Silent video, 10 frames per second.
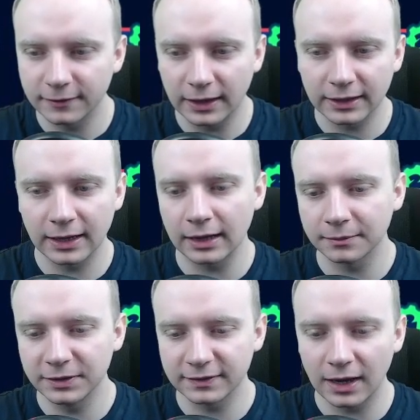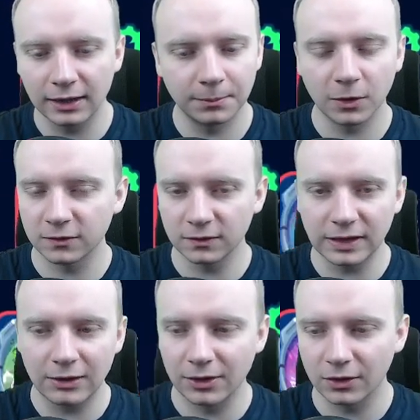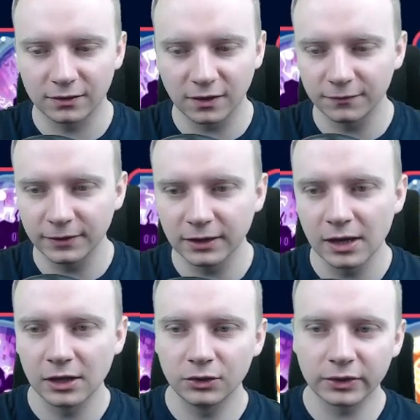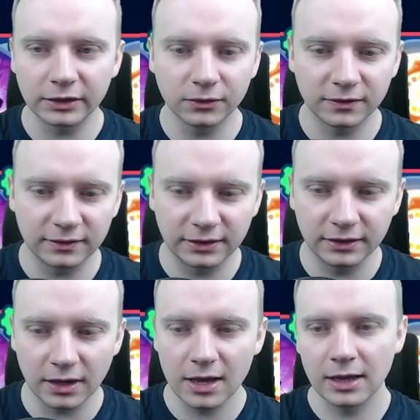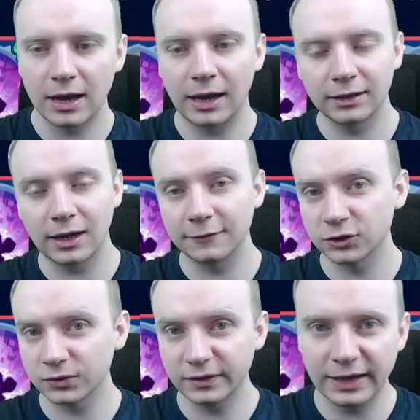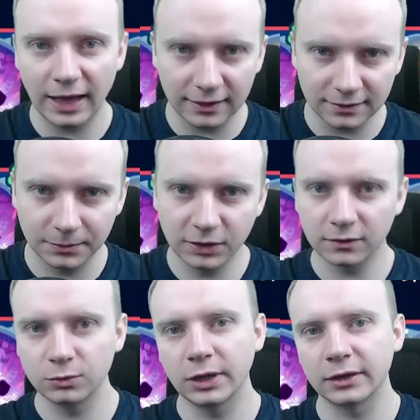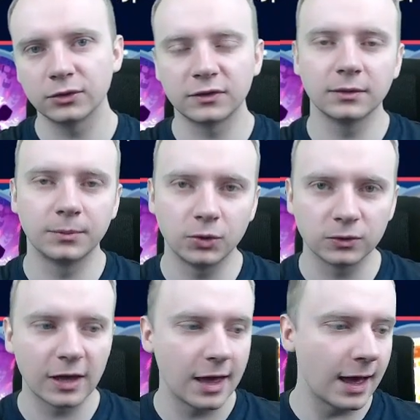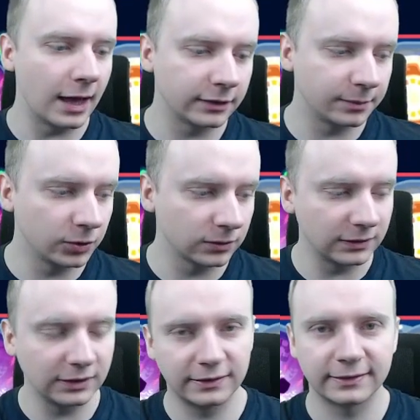like Hack Missile, Poison Tower or something, you can use it here. I've chosen Gast because we are using Brute, and Brute needs